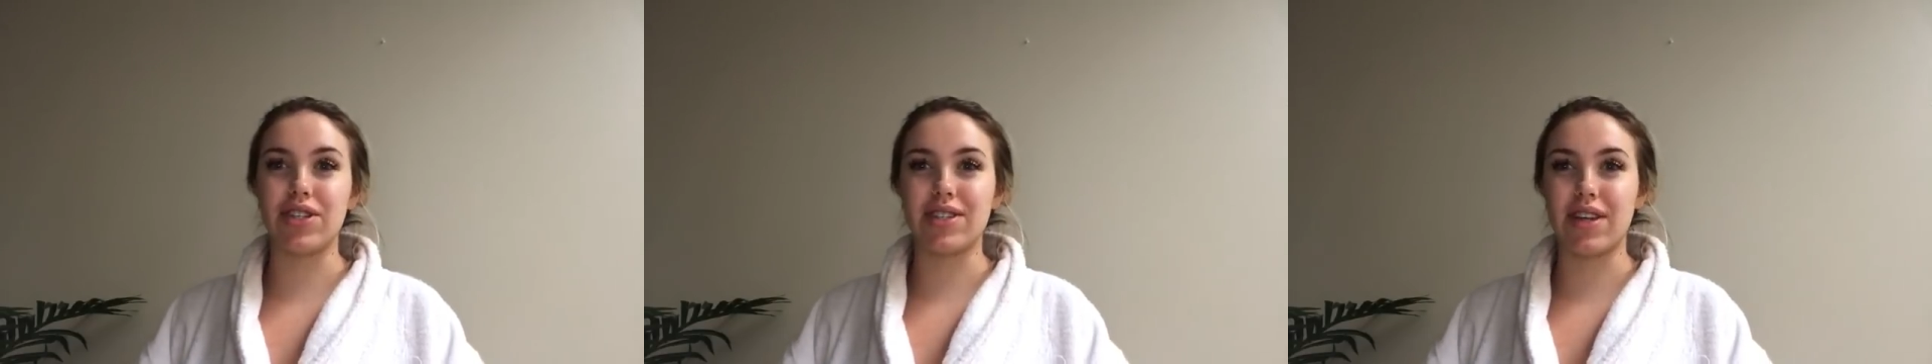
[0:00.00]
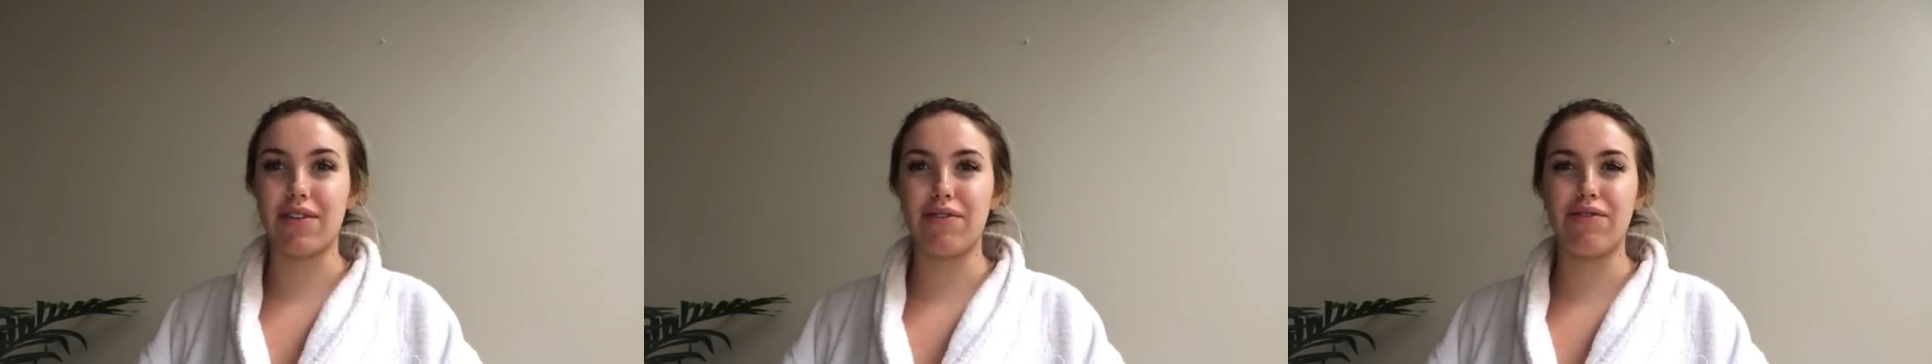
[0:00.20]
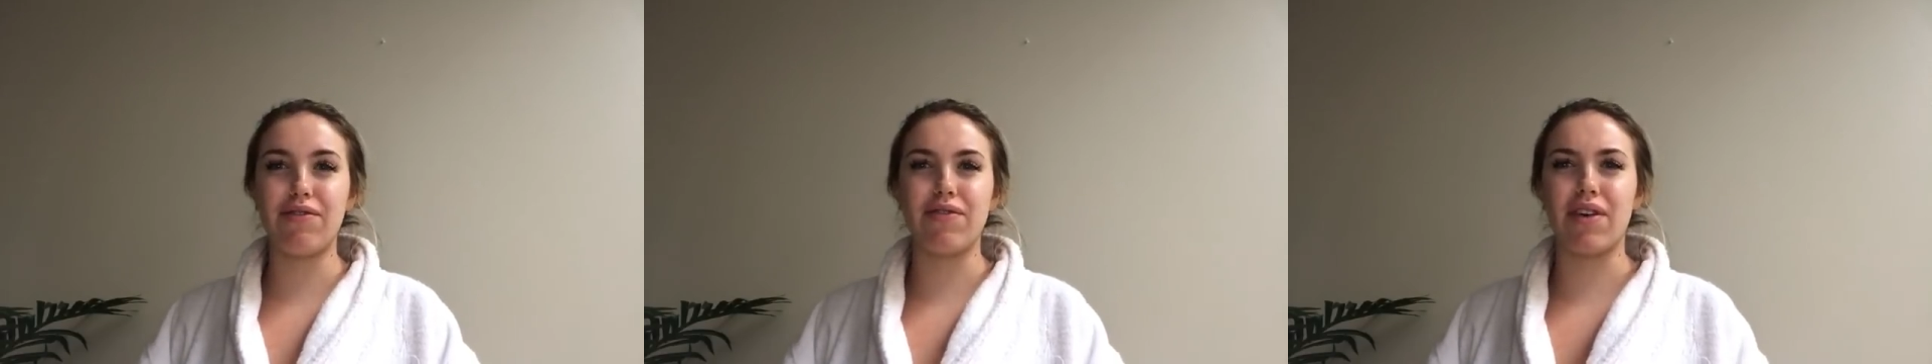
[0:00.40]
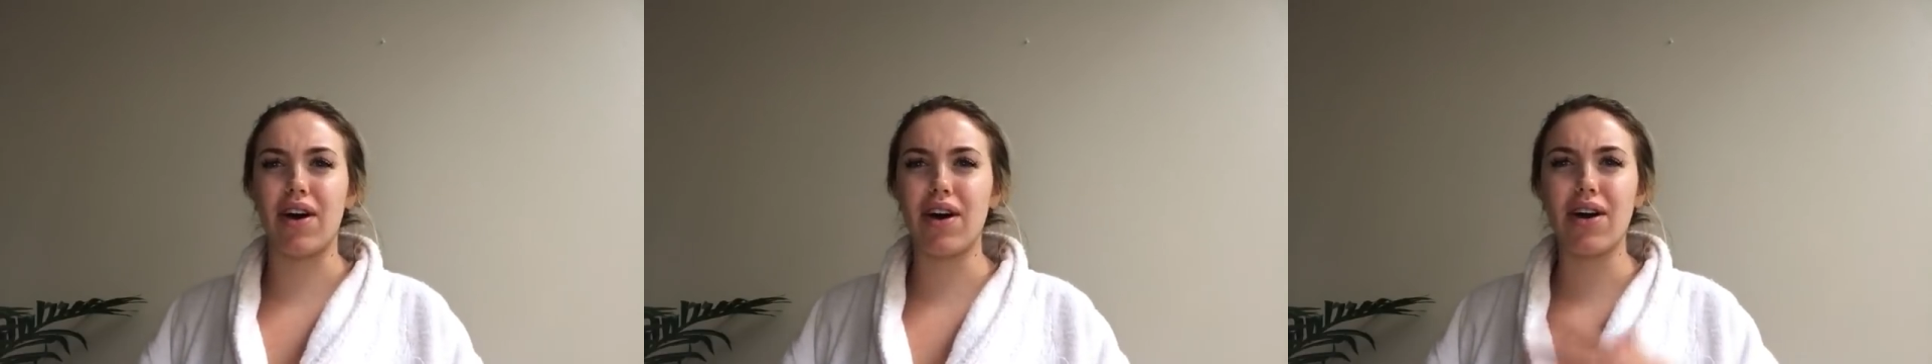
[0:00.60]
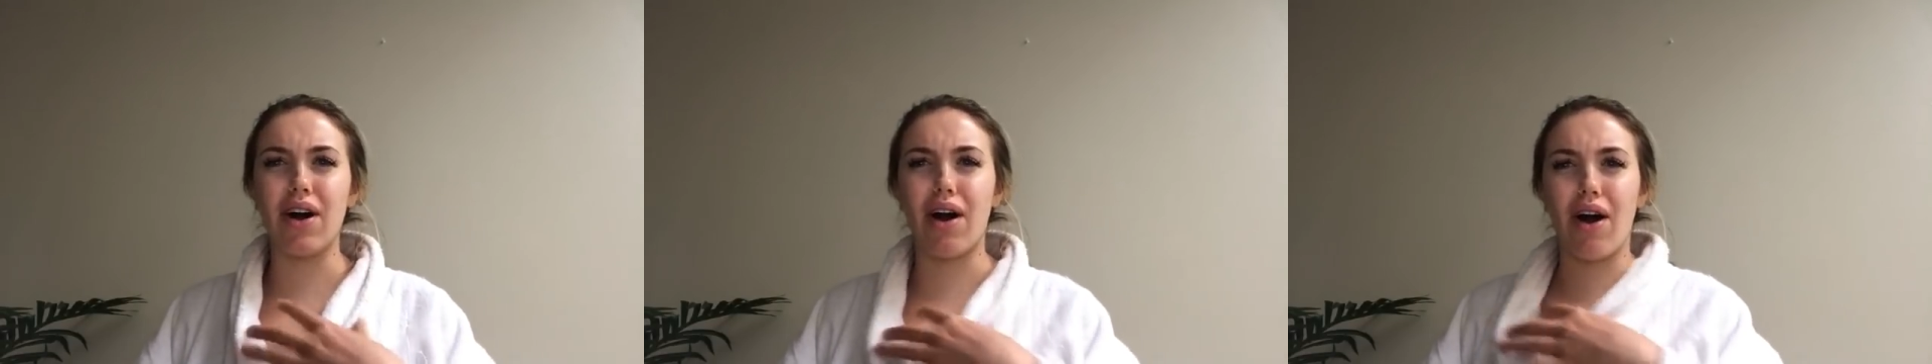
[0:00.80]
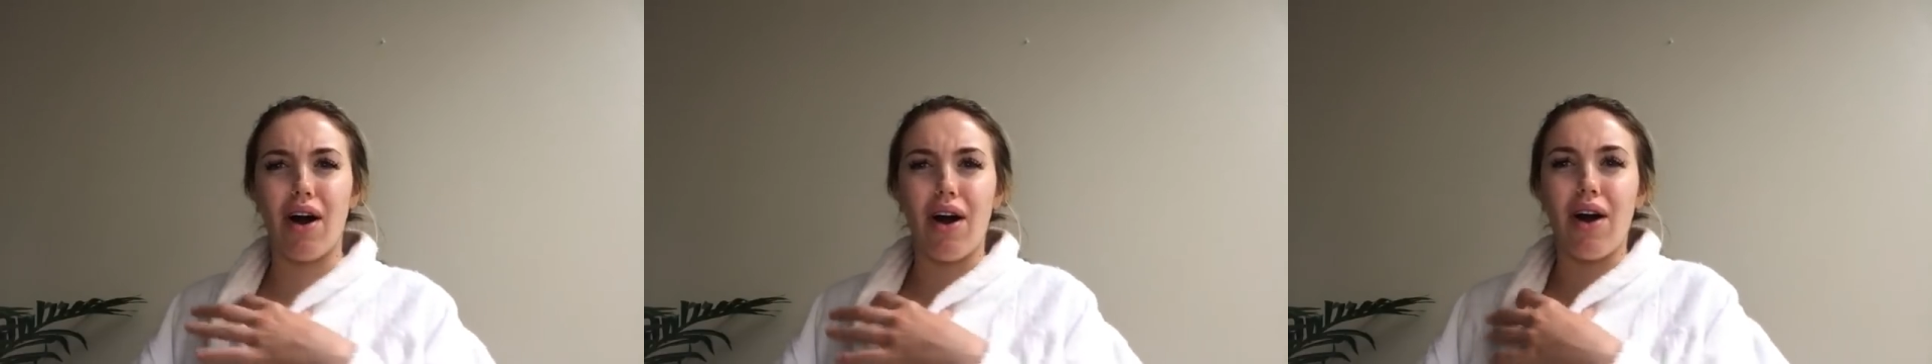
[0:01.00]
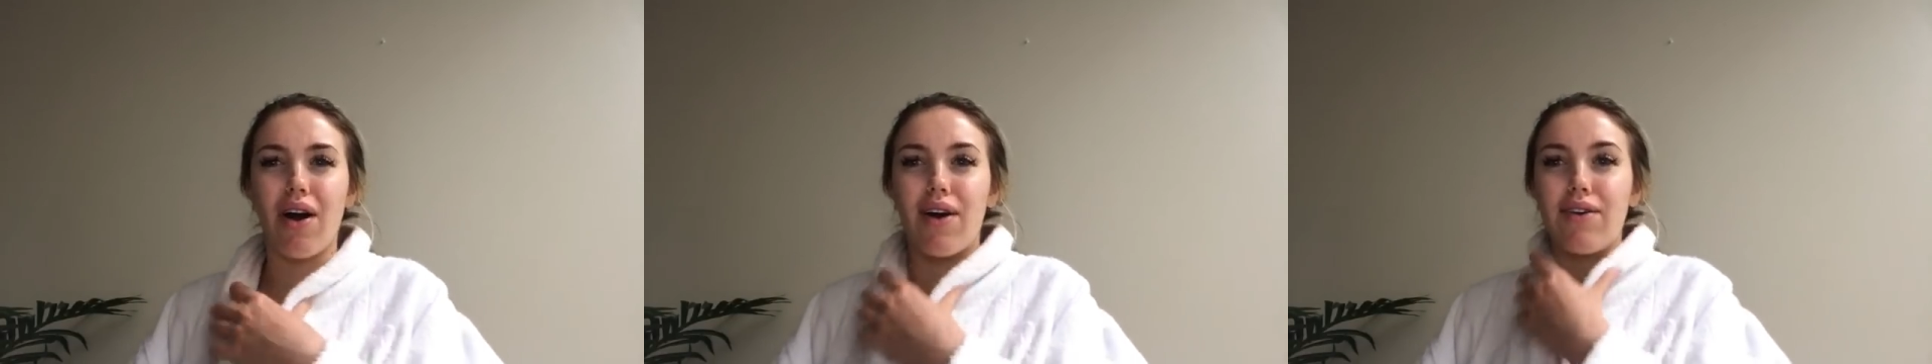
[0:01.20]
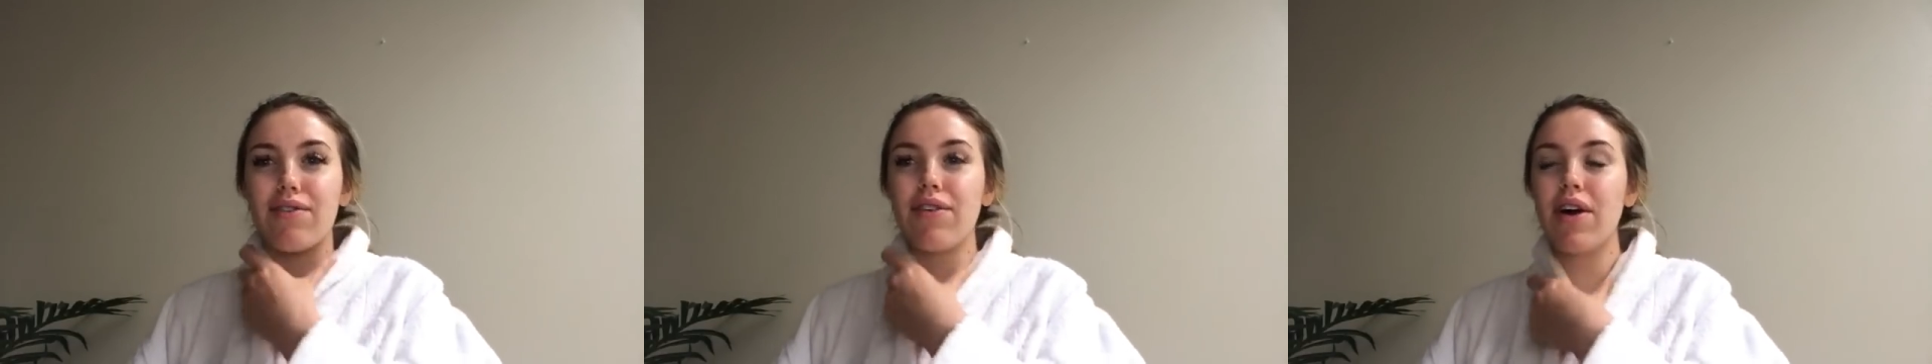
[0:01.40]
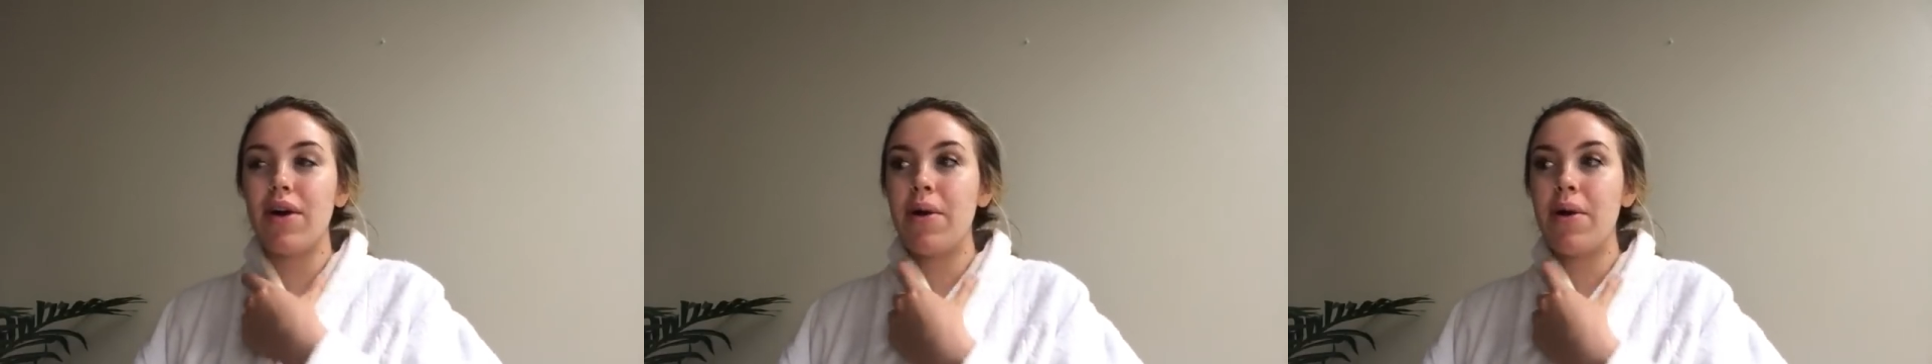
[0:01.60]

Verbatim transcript: It's like, fuck off.